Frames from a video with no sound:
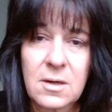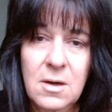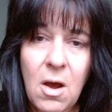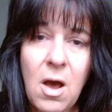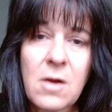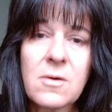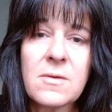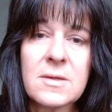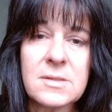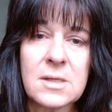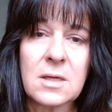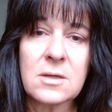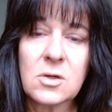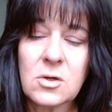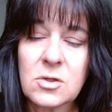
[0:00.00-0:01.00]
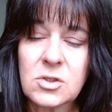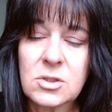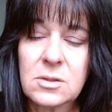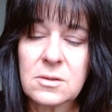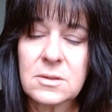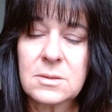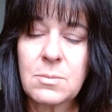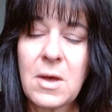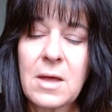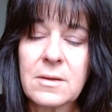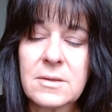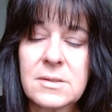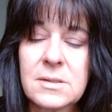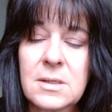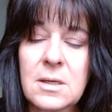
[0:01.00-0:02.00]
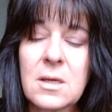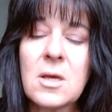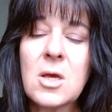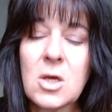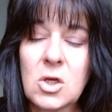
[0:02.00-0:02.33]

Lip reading: daughter that's on your insurance policy,